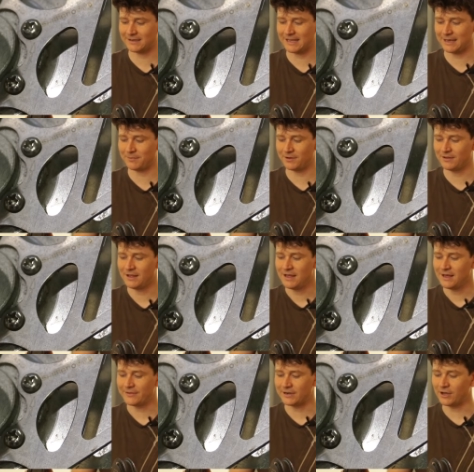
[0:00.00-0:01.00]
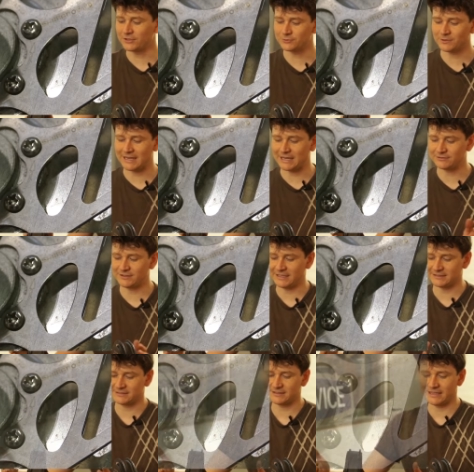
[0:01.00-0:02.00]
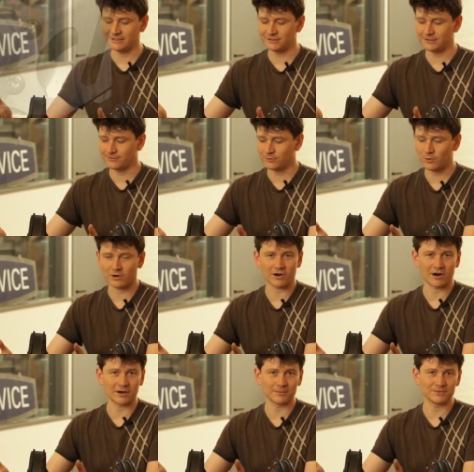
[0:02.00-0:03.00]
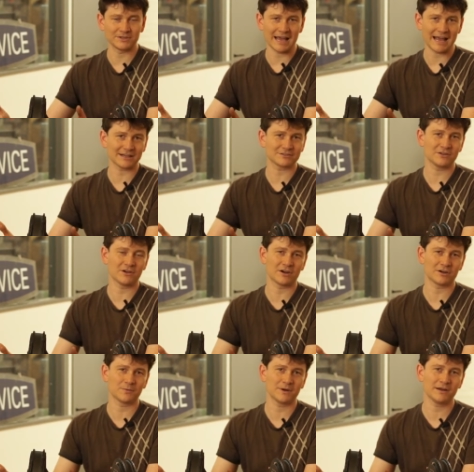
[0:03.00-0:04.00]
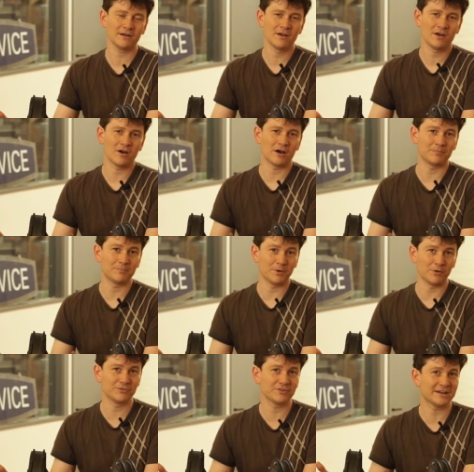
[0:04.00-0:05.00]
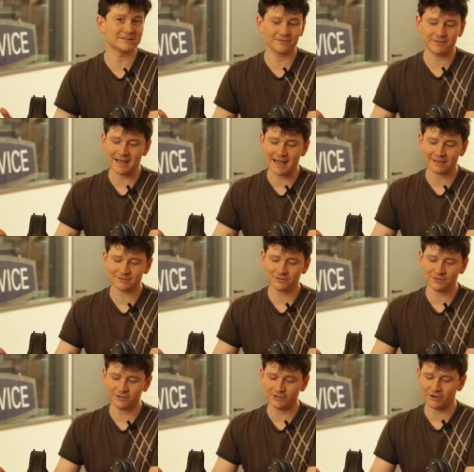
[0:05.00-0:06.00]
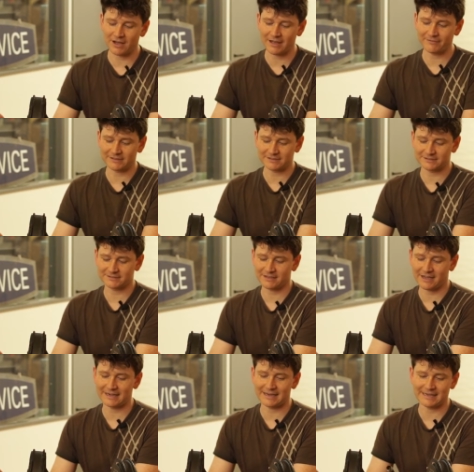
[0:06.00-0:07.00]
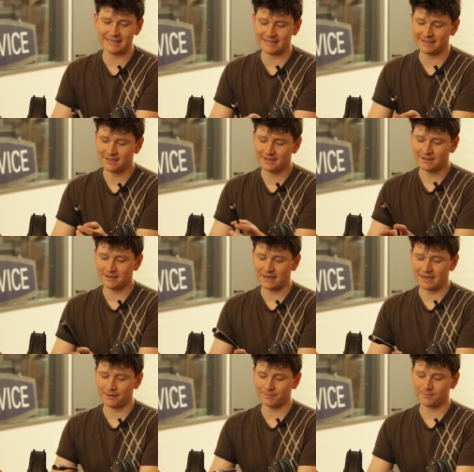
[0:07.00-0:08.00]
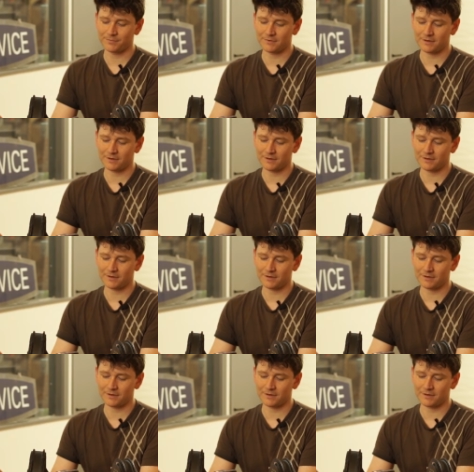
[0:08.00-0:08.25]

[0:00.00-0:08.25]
end cable. That also allows the installation of torque arms and axle hardware on both sides of the axle. You're not having to slide any uh,